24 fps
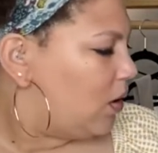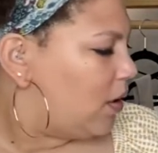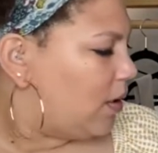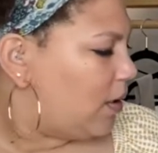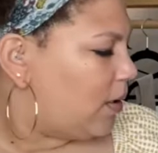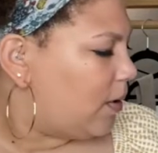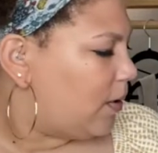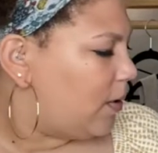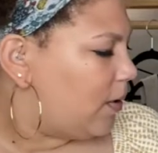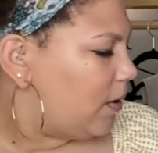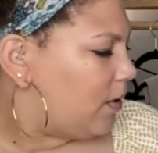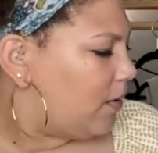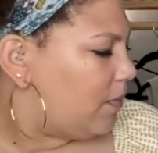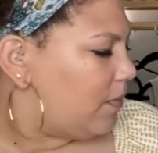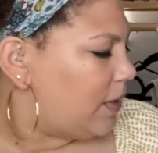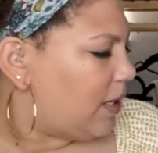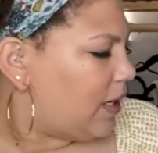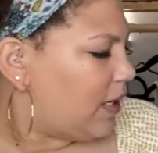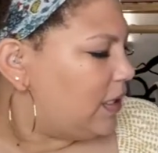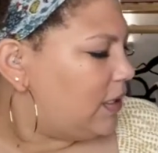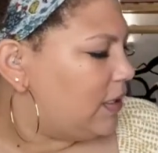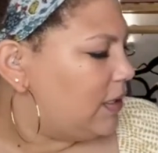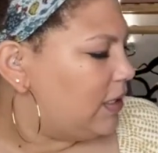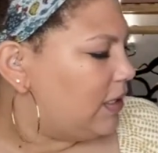
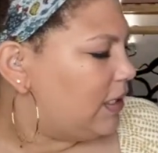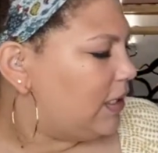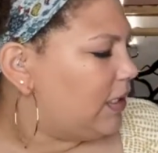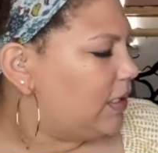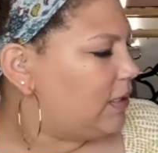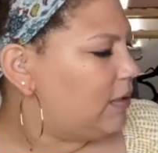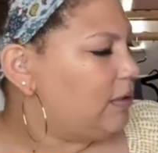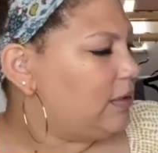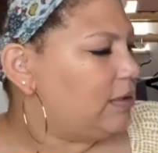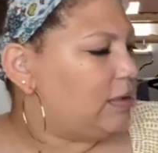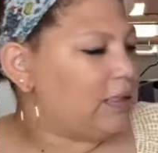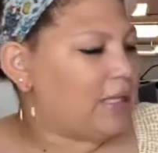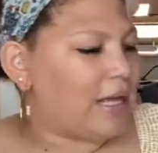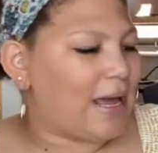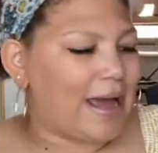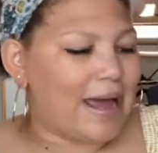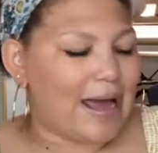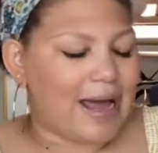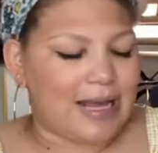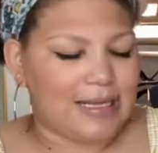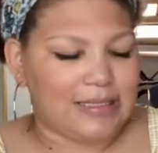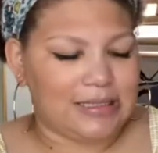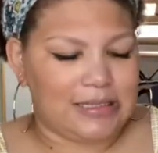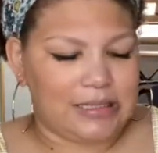And then
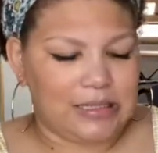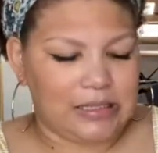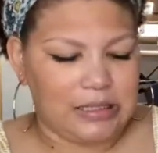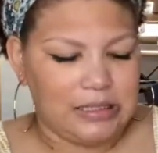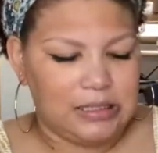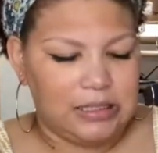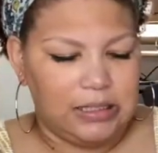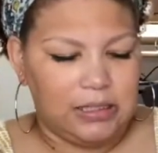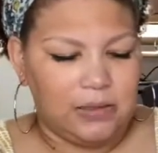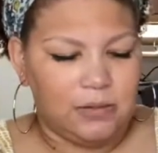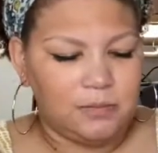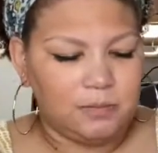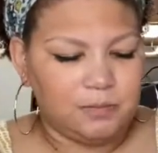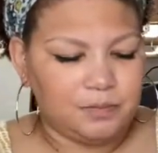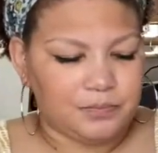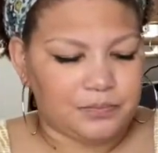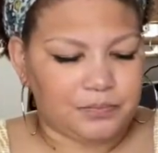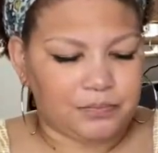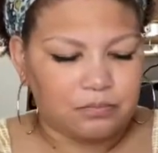lastly,